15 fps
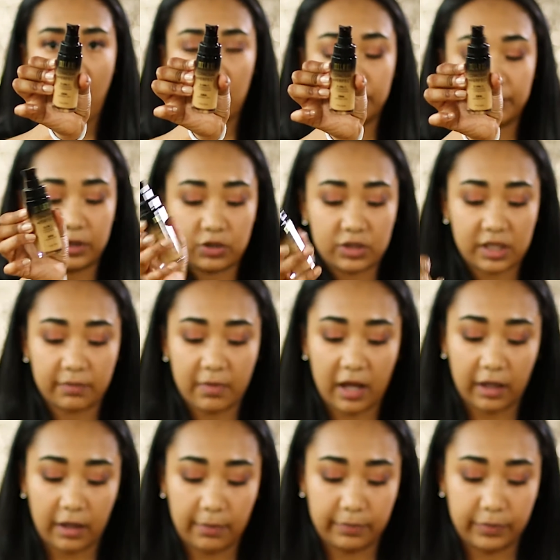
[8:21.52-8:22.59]
I'll be using
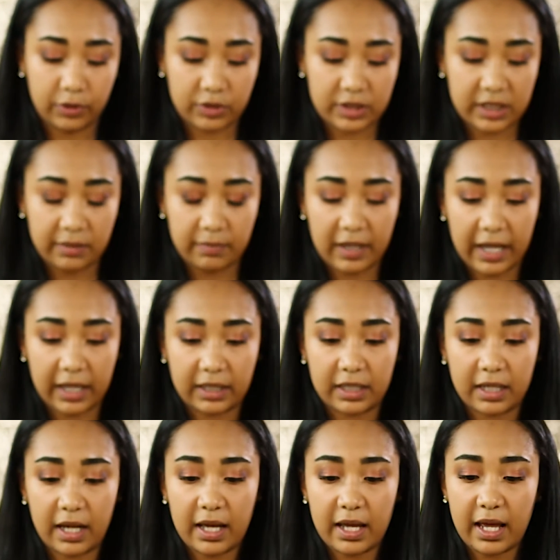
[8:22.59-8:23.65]
my beauty
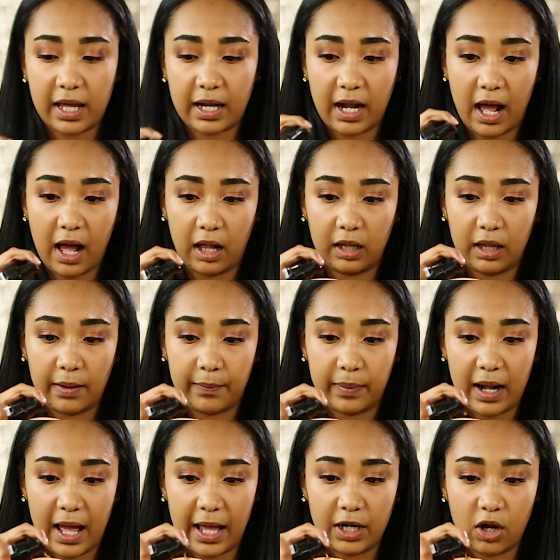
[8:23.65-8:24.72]
blender and I'll
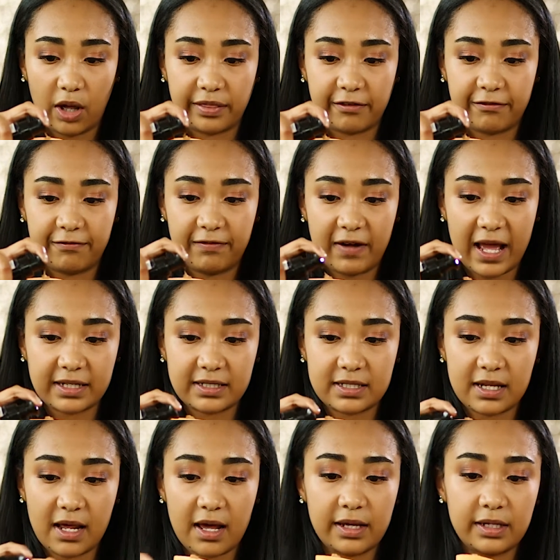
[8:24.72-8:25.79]
apply it on the flat
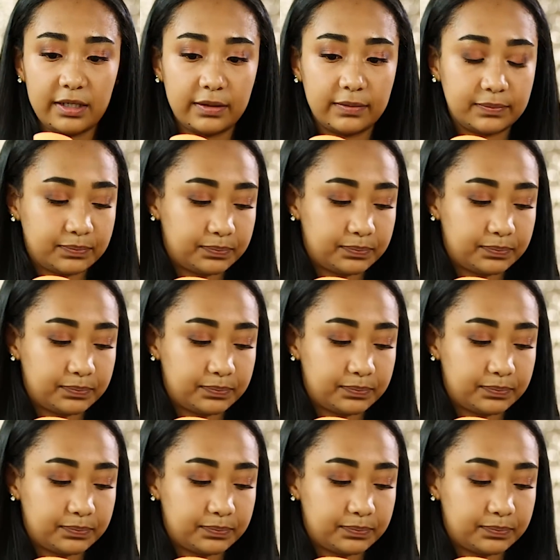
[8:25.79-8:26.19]
side